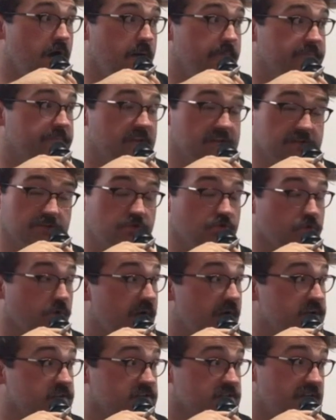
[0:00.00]
It's
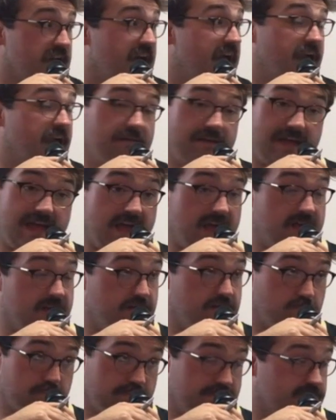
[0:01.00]
great to,
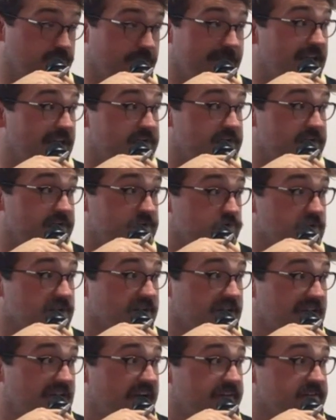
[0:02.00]
between him and
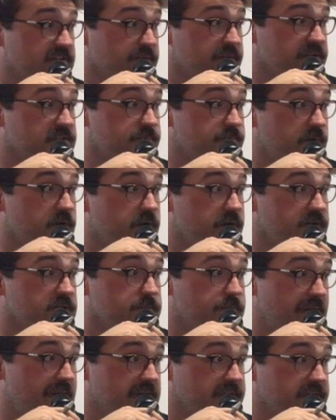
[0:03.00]
Dericky, have some experience
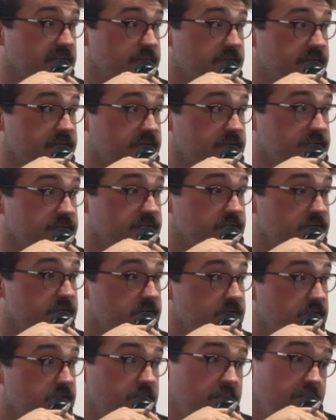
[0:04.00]
back there, because
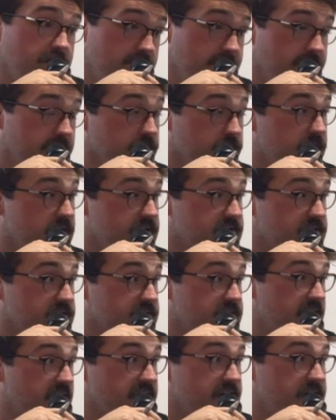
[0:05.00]
for the rest of the
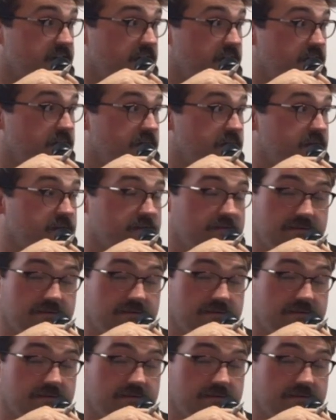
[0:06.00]
secondary,